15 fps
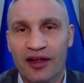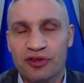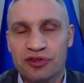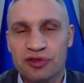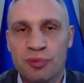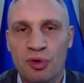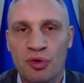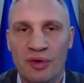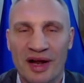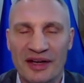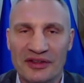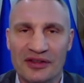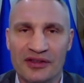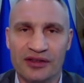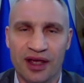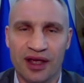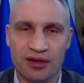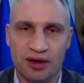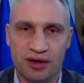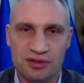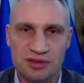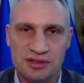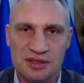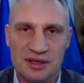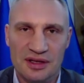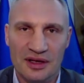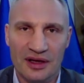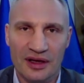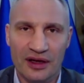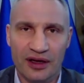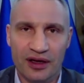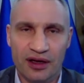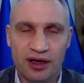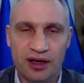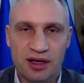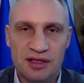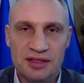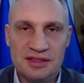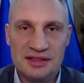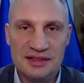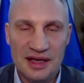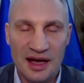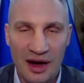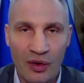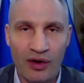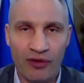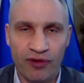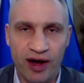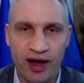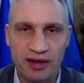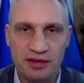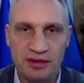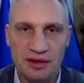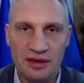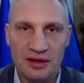democratic standards. It's our fight.